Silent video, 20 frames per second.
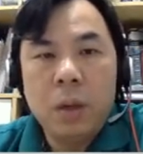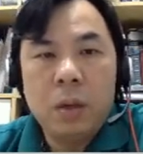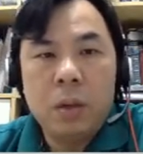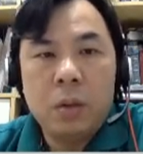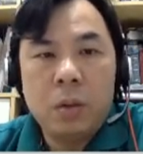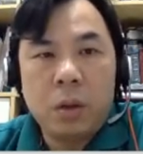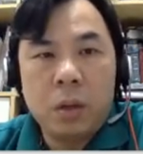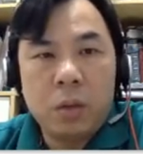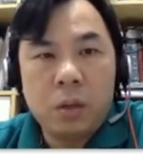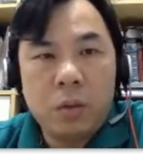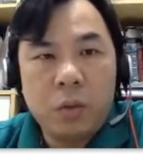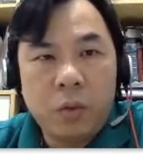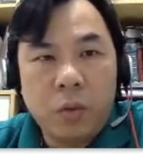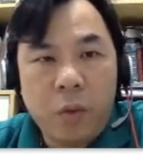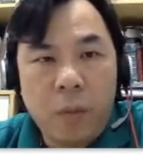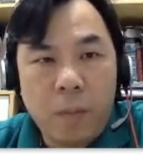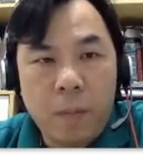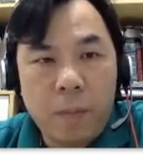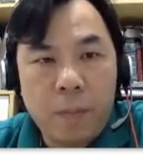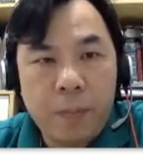
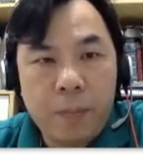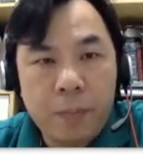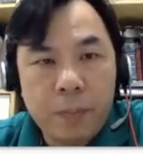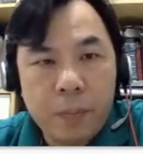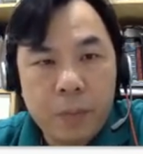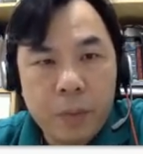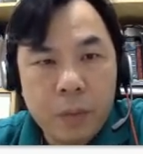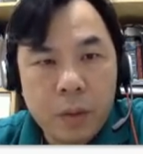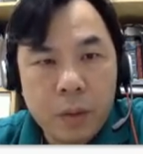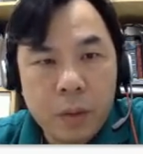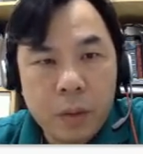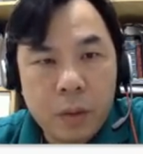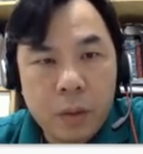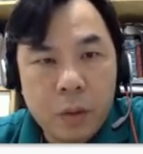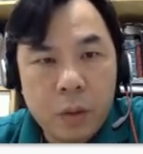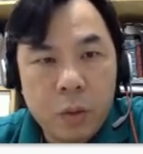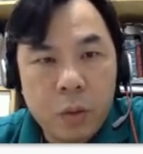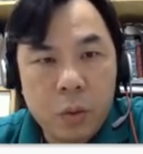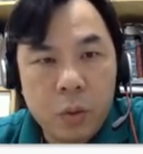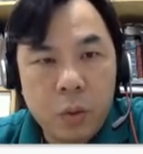transformed
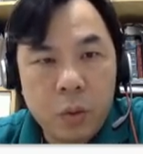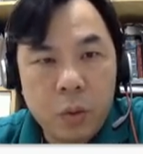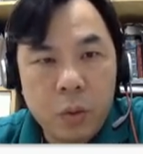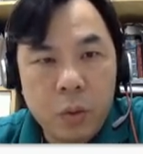to